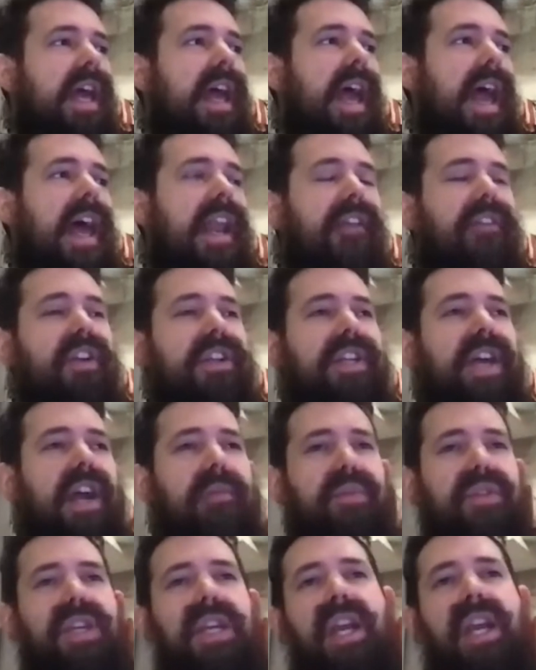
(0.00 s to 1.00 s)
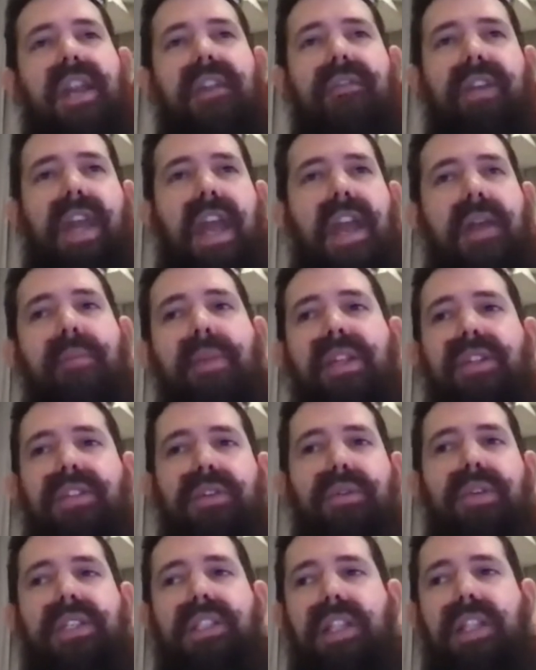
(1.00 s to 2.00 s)
And every time she kind of came
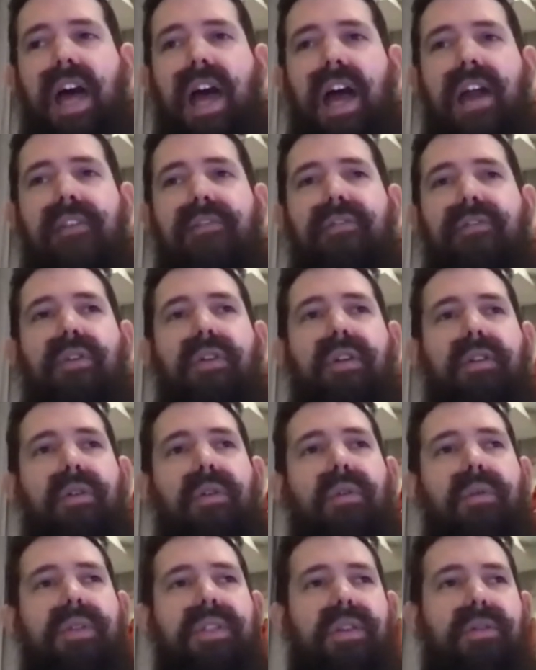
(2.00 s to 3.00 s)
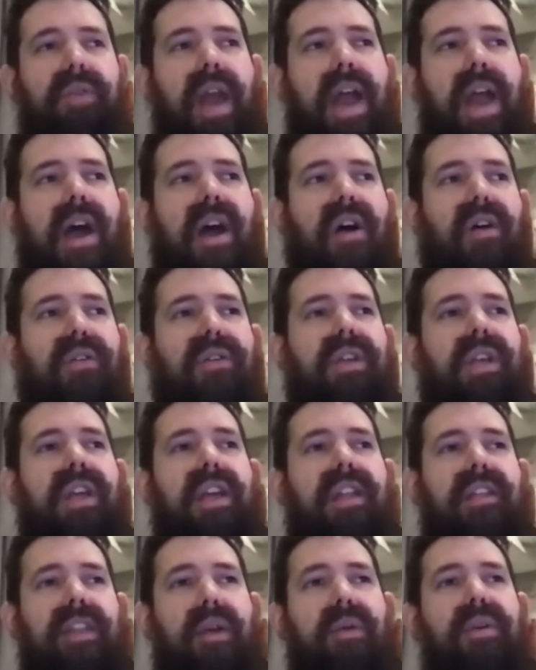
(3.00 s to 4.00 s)
into his life or was around,
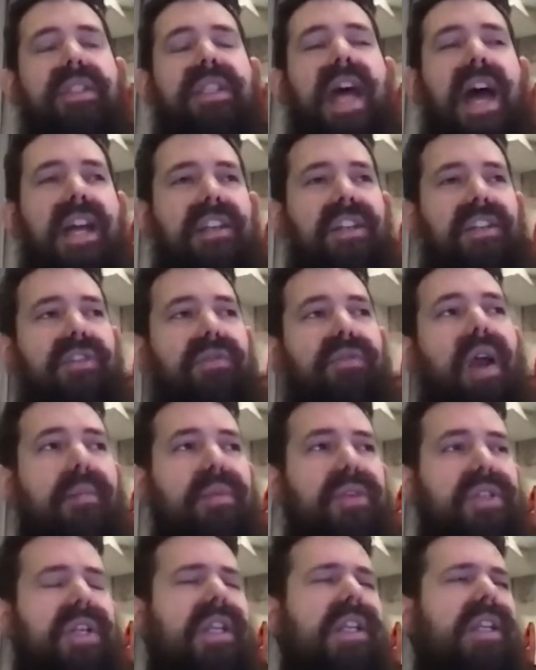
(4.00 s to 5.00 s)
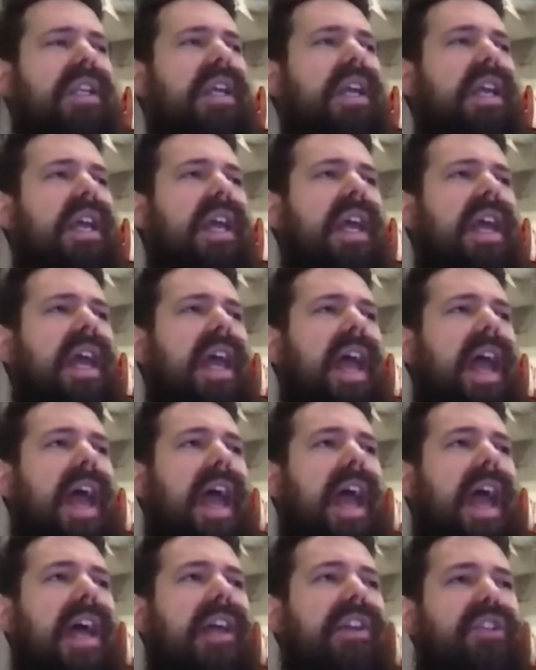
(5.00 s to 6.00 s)
there was that disruption.
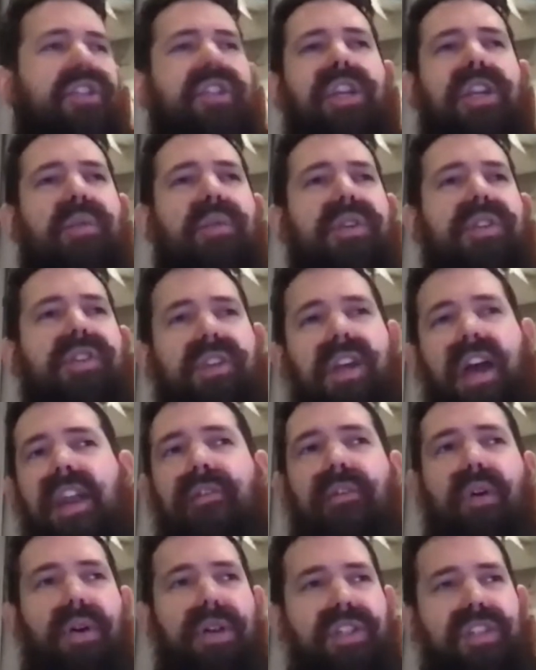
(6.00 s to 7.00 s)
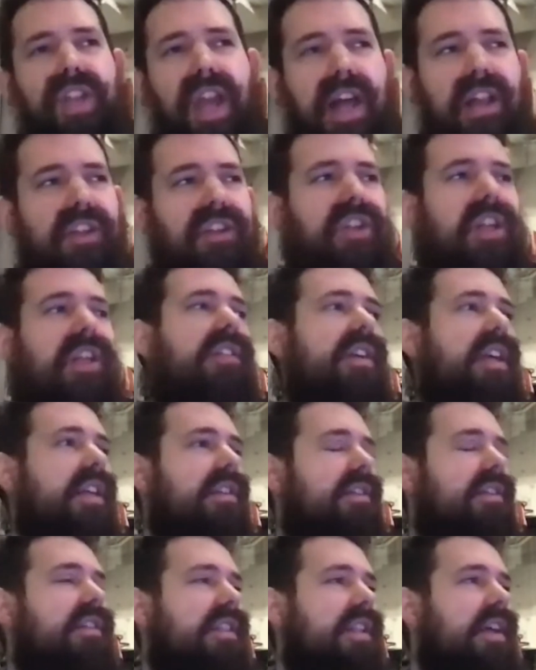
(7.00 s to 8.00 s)
And she was kind of always challenging
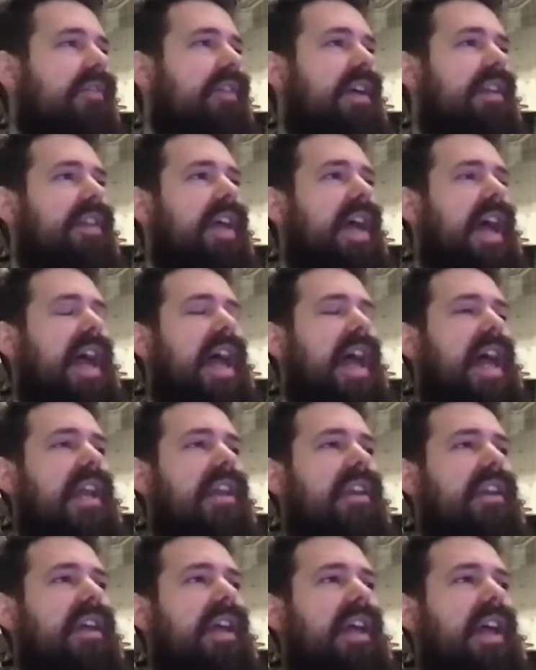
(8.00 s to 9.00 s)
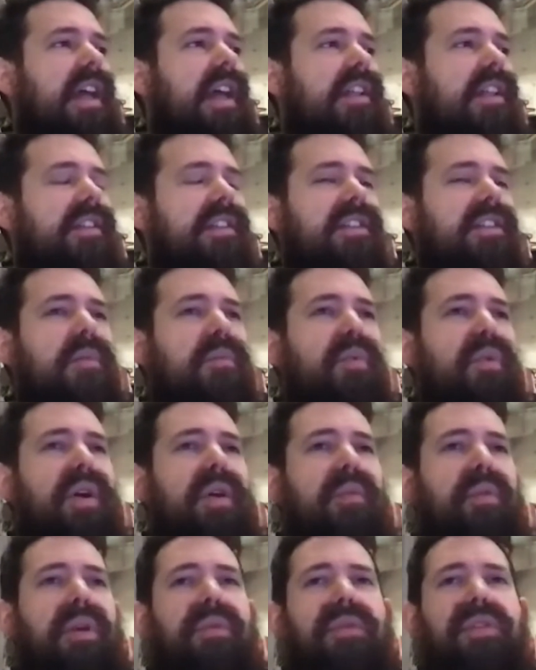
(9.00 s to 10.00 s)
things and stuff like that. And at some
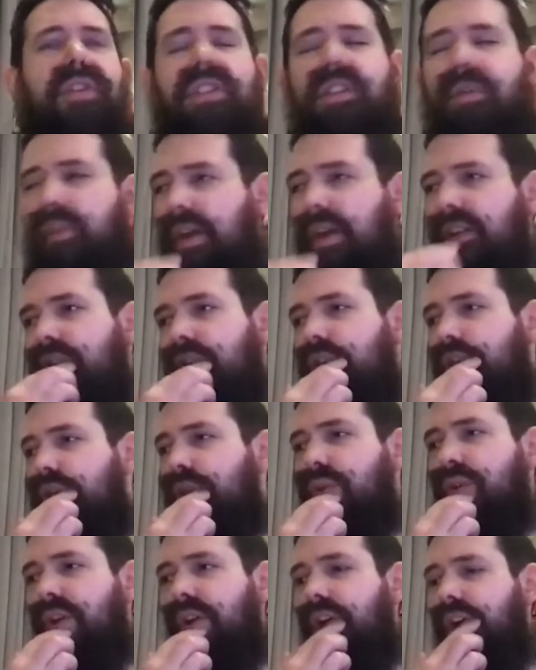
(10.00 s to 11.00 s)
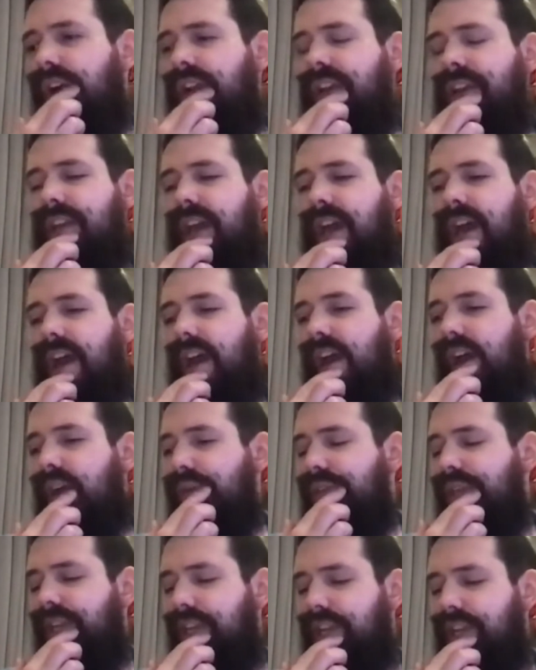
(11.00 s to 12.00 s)
point we were just about to shoot her, and I
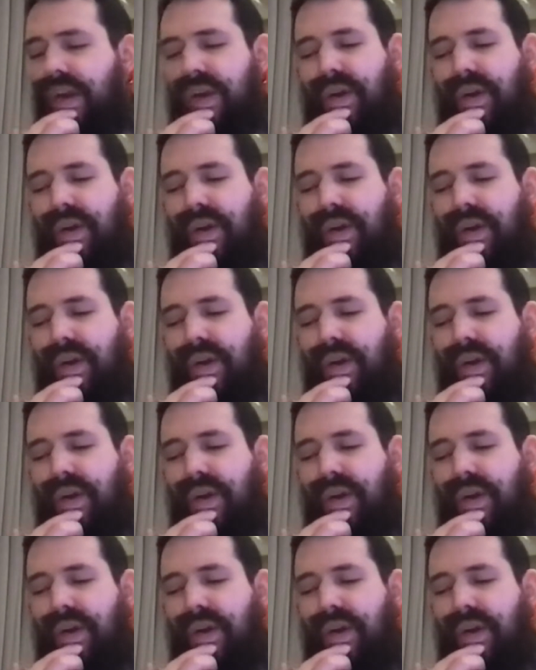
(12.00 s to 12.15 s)
was like, I